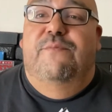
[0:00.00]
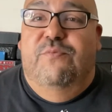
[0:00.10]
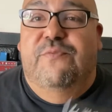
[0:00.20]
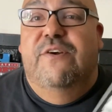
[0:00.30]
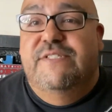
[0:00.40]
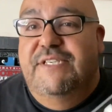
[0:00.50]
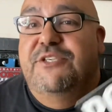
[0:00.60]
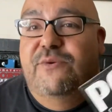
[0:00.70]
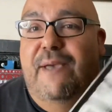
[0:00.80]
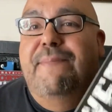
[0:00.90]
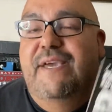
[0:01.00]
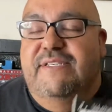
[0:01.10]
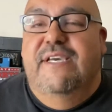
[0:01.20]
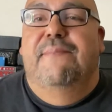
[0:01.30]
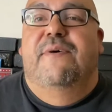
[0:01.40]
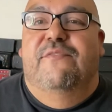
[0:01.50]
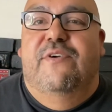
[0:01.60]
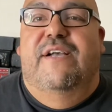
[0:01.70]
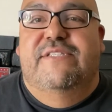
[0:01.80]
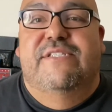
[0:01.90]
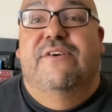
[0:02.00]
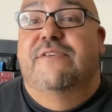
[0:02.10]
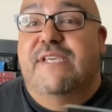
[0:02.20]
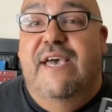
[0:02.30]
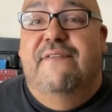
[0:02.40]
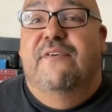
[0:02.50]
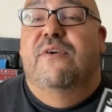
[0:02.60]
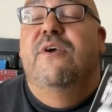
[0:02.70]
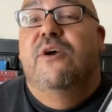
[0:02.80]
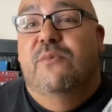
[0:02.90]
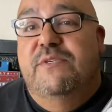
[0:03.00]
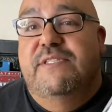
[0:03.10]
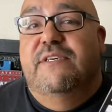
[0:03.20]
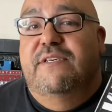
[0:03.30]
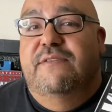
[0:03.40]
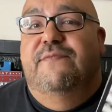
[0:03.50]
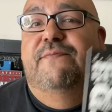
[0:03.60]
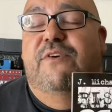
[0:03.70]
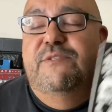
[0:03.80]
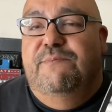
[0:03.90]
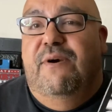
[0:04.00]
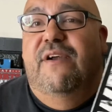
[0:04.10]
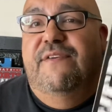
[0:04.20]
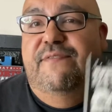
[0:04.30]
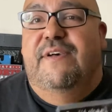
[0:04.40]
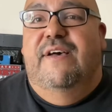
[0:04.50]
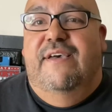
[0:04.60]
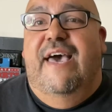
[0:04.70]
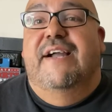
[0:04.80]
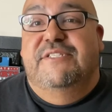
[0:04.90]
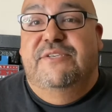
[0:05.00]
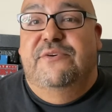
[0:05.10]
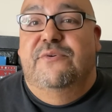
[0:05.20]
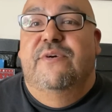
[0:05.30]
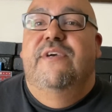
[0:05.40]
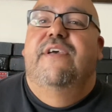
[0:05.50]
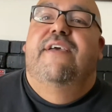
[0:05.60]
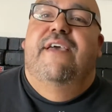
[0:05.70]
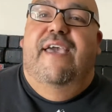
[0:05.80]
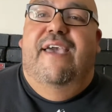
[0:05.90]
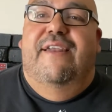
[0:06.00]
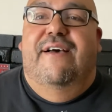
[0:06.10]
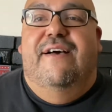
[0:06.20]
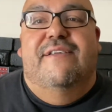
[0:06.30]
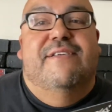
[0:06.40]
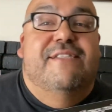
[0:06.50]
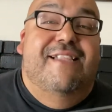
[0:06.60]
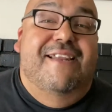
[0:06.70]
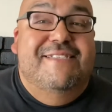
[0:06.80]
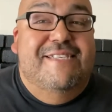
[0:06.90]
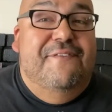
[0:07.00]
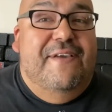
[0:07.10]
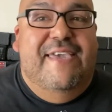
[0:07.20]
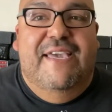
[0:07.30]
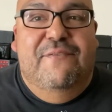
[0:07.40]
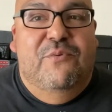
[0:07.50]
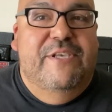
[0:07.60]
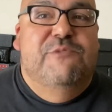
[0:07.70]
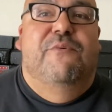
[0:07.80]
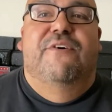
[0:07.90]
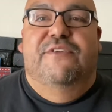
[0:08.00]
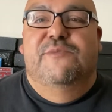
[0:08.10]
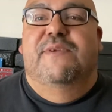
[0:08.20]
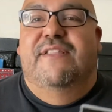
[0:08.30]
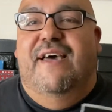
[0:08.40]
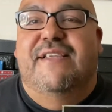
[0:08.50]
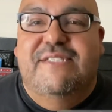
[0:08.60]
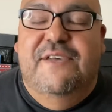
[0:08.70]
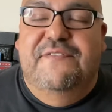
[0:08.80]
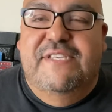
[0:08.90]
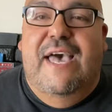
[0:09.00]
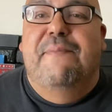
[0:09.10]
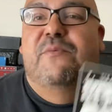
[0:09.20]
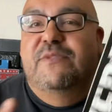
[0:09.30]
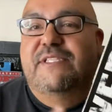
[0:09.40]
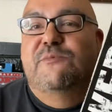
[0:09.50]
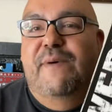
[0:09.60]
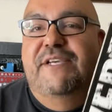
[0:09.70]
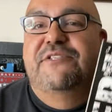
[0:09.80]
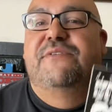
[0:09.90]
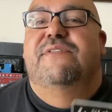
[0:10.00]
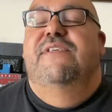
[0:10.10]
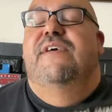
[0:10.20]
first issue I picked up of Rising Stars ever, was the first part of Act 2. And there's a lot of stuff, I can't give away spoilers, but a lot of stuff has happened with the specials,